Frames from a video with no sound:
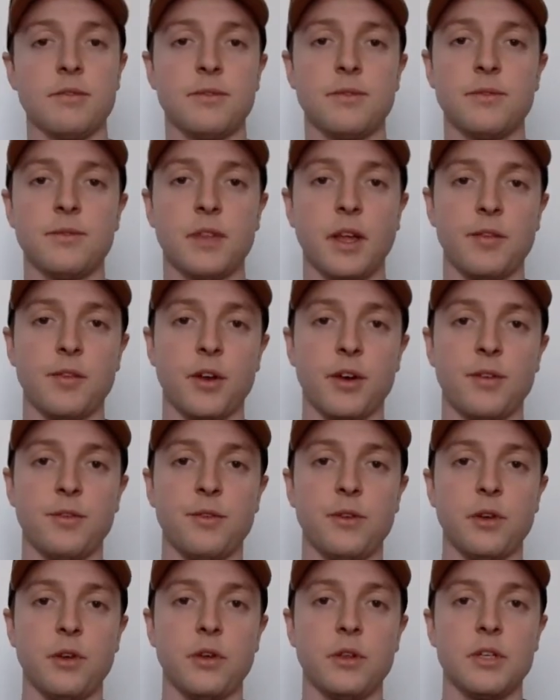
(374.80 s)
they've got a
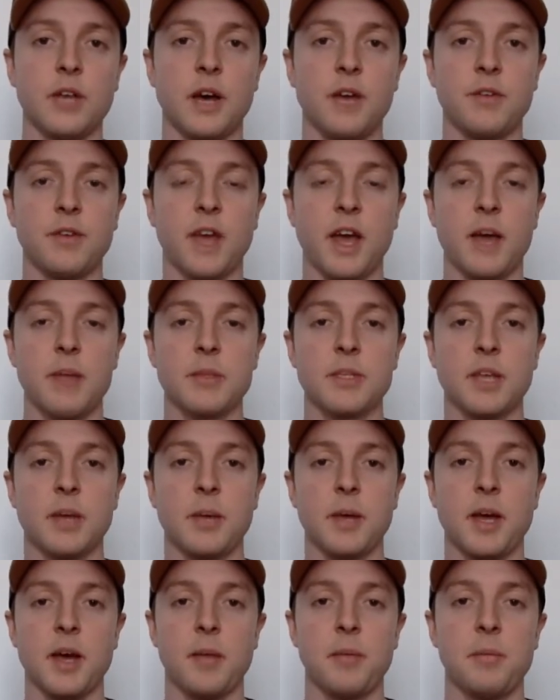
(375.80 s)
few tough games
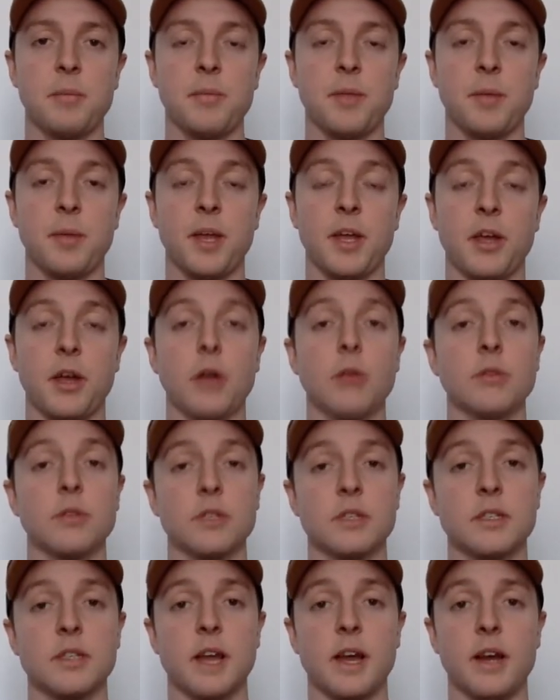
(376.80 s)
coming up. They play Golden
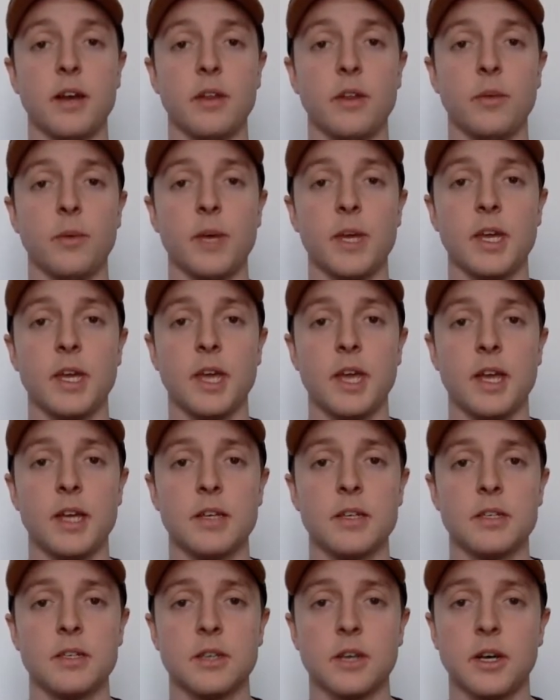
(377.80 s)
State on the
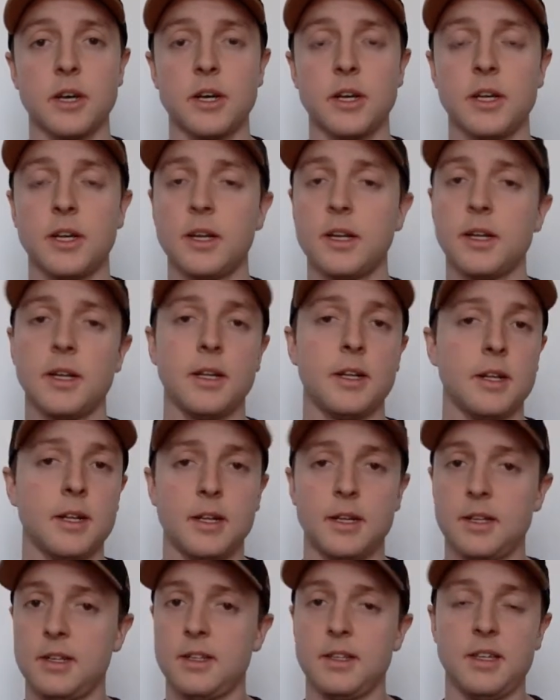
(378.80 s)
weekend, so
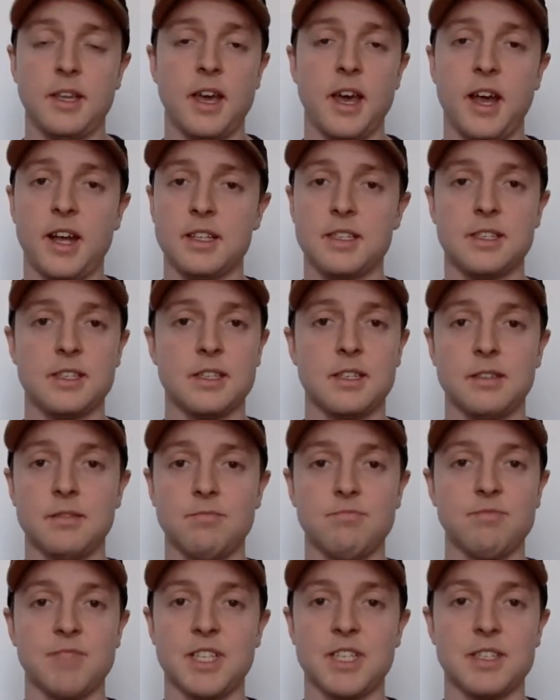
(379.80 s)
yeah,
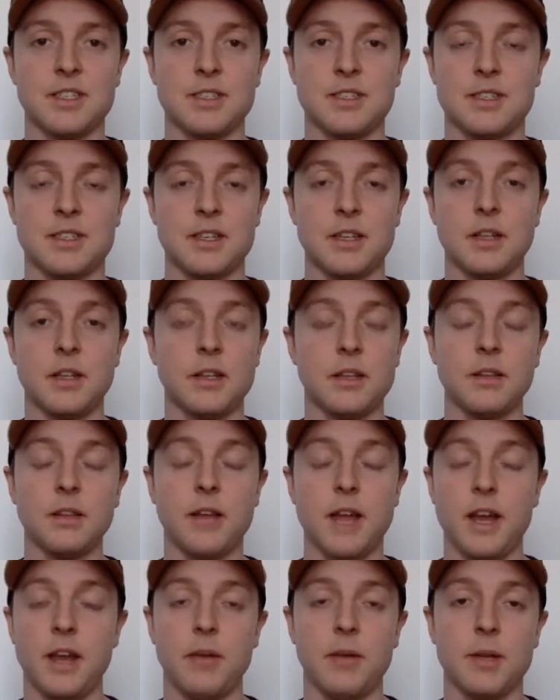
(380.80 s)
it's still
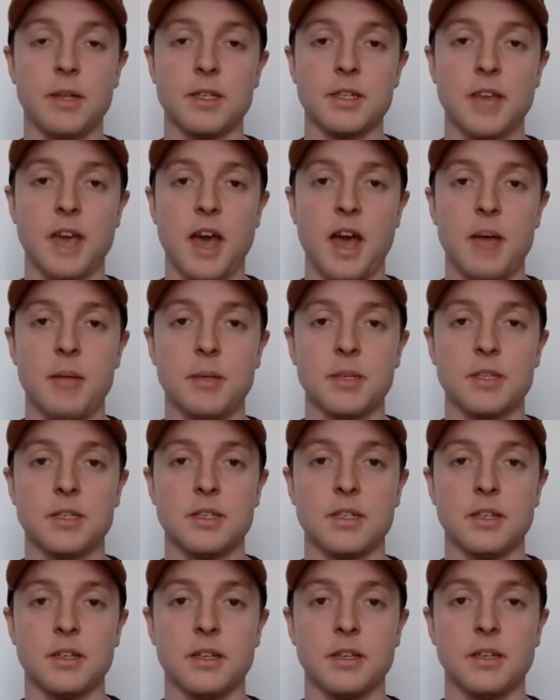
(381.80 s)
anyone's game as
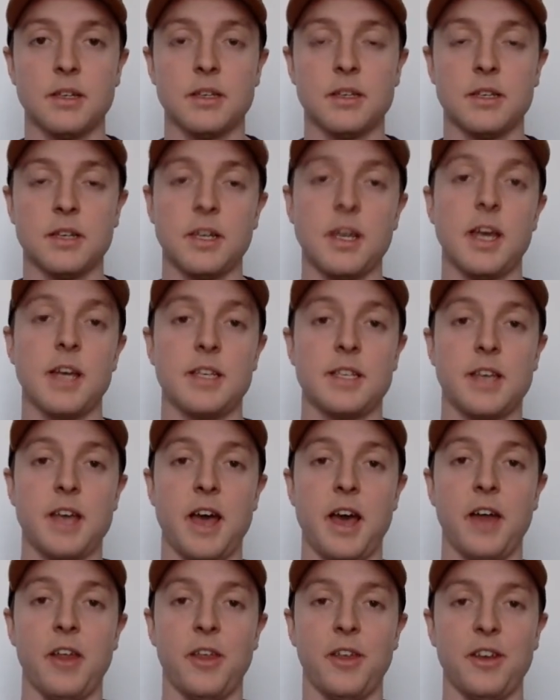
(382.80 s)
to guess
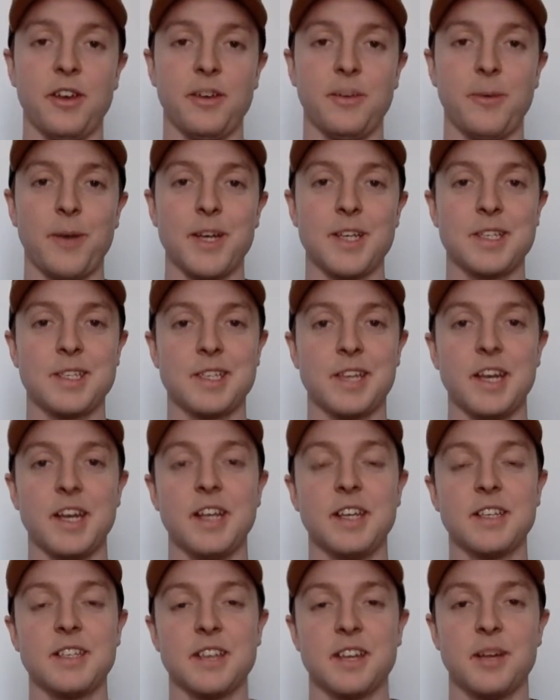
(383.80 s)
how the West
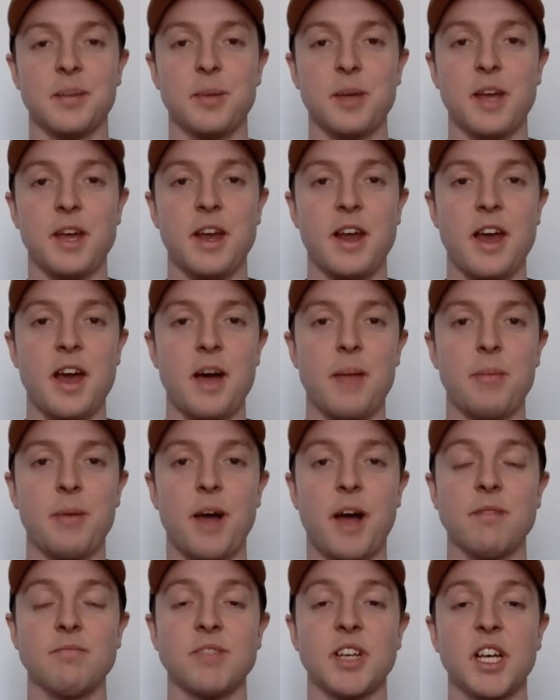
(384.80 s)
seedings are going to pan out,
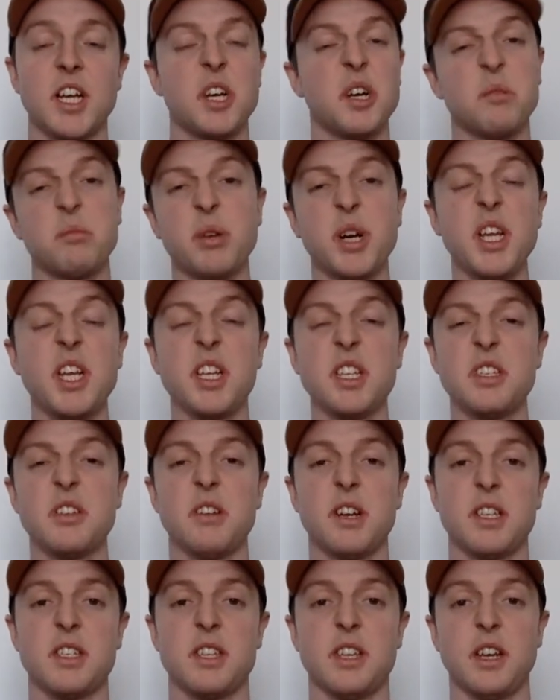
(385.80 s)
but pretty
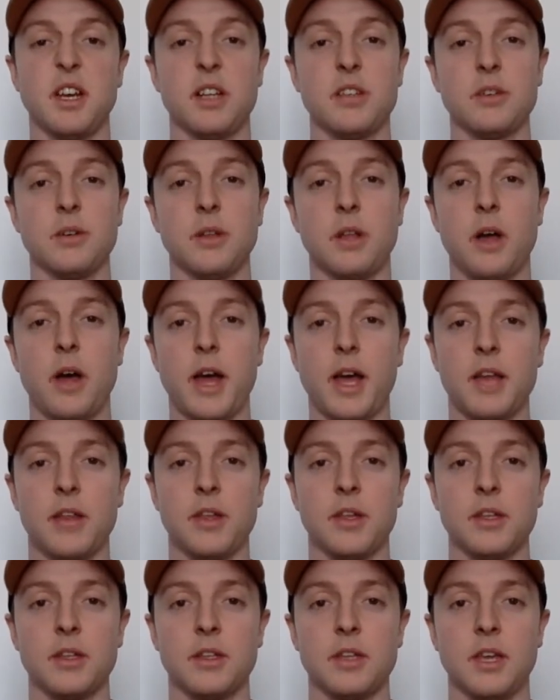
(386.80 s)
interesting. I do like
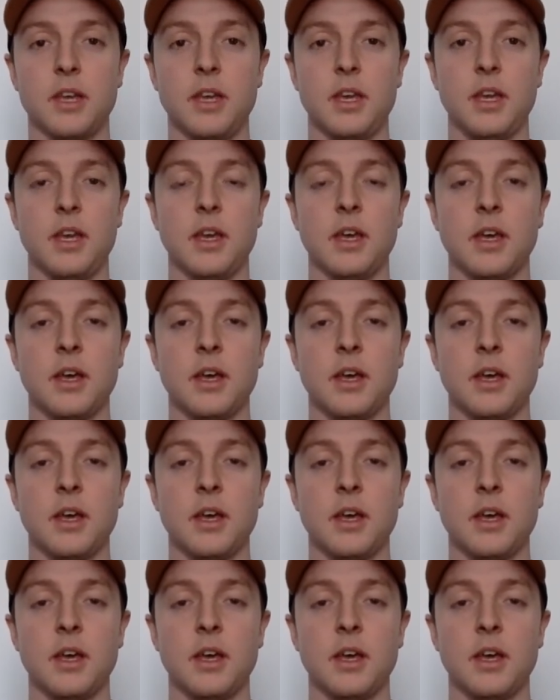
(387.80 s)
that the